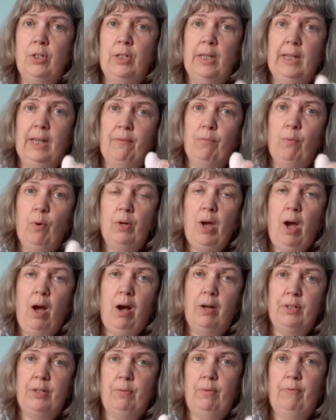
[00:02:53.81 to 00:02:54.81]
They give one
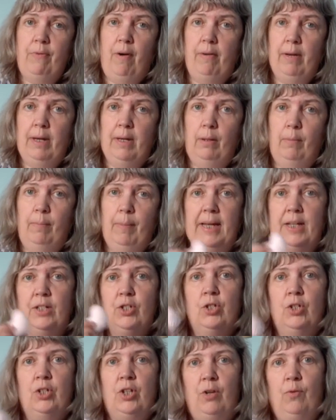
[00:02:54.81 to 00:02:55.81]
heart to a very ill
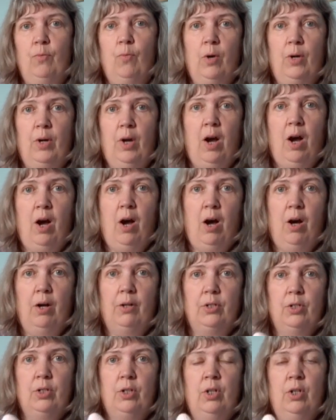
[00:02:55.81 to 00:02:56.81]
patient and one
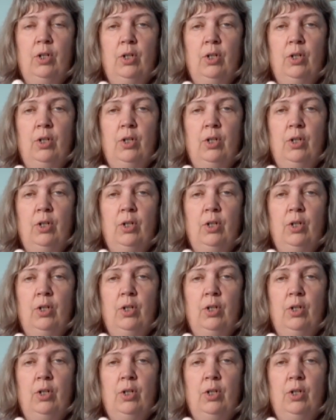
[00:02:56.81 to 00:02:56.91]
heart